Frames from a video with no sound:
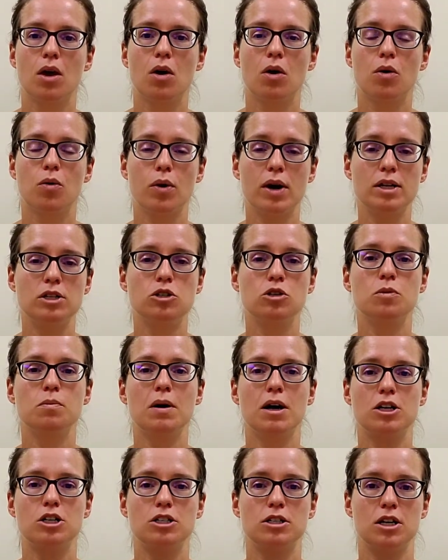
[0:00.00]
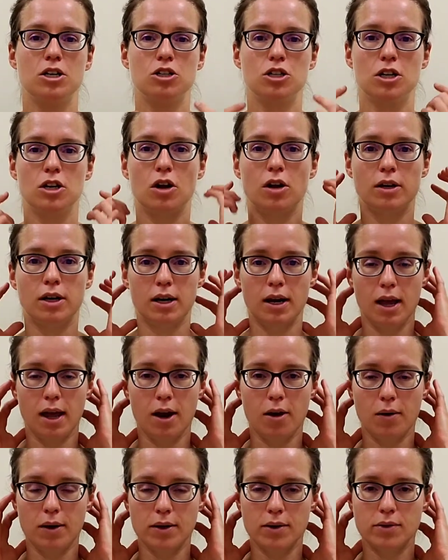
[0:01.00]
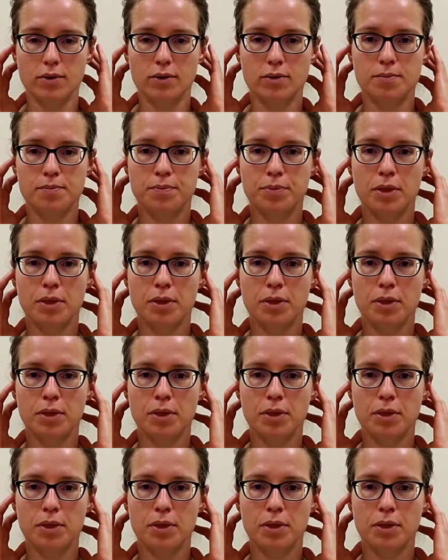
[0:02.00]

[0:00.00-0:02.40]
create too much tension in other areas.